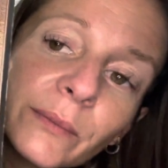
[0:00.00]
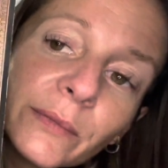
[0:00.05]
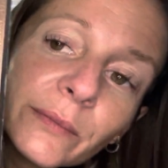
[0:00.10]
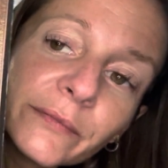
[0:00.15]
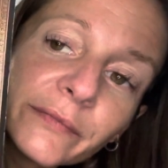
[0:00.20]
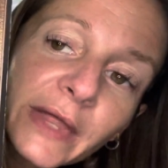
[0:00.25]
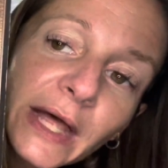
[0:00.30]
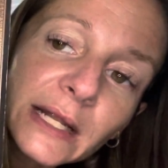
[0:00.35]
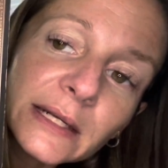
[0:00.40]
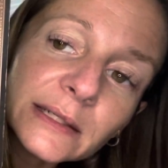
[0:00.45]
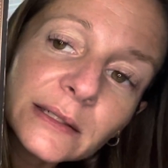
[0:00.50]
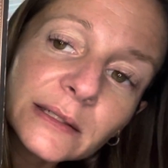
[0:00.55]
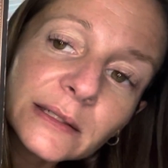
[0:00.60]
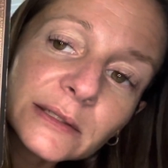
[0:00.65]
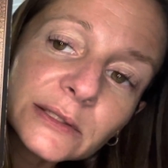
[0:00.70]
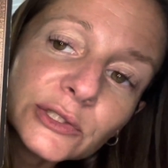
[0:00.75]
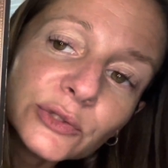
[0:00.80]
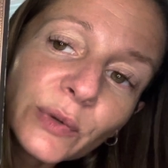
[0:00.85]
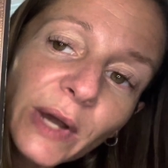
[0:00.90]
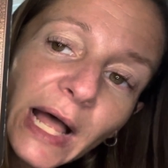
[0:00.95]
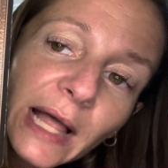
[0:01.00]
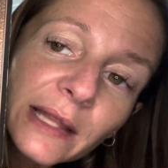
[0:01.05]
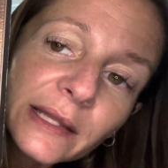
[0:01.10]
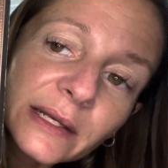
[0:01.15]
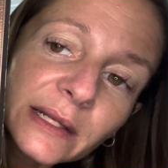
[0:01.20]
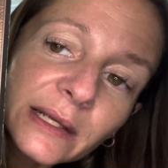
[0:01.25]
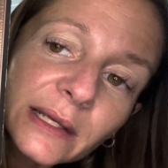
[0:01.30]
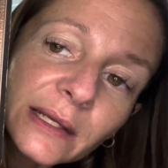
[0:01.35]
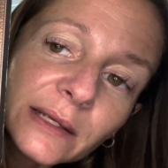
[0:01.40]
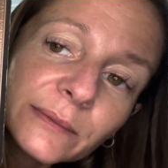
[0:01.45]
that
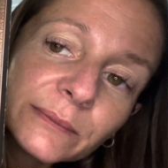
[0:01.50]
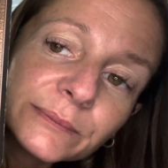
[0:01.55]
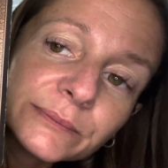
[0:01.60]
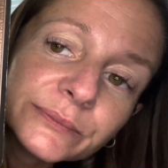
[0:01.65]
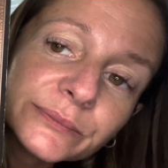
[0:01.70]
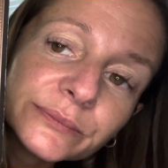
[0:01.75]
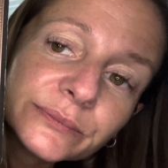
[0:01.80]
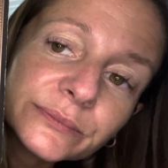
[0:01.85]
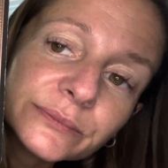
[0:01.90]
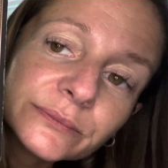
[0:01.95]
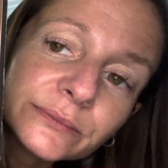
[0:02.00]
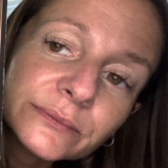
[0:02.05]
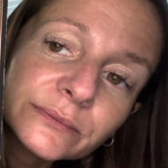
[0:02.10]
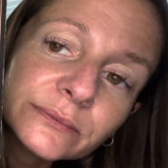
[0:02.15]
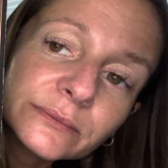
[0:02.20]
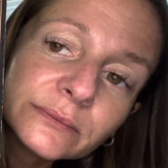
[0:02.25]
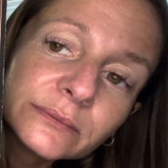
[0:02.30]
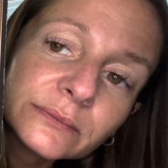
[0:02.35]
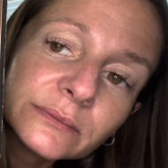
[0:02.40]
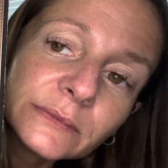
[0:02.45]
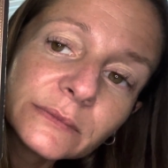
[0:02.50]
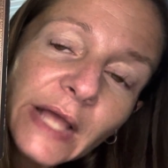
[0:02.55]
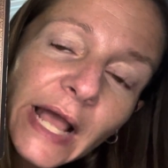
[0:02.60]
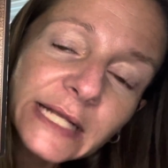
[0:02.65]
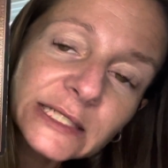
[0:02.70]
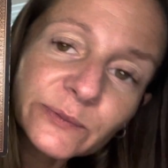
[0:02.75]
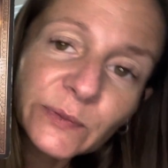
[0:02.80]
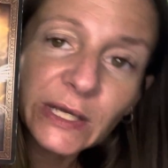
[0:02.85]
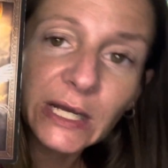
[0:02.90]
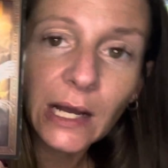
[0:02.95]
duality
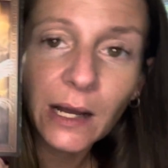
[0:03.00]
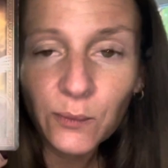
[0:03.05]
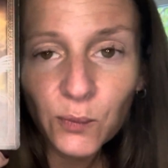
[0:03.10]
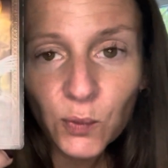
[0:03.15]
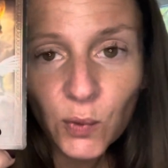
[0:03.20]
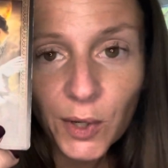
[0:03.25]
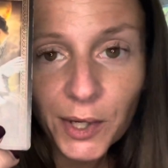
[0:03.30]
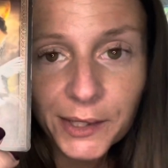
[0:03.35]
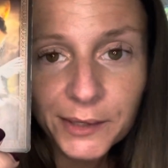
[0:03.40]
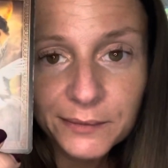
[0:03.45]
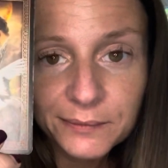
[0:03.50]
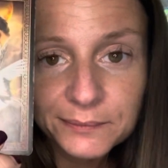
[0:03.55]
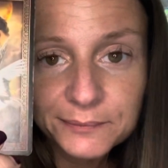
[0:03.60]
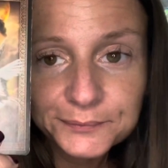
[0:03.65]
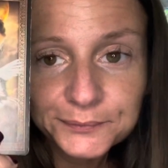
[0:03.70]
has become one.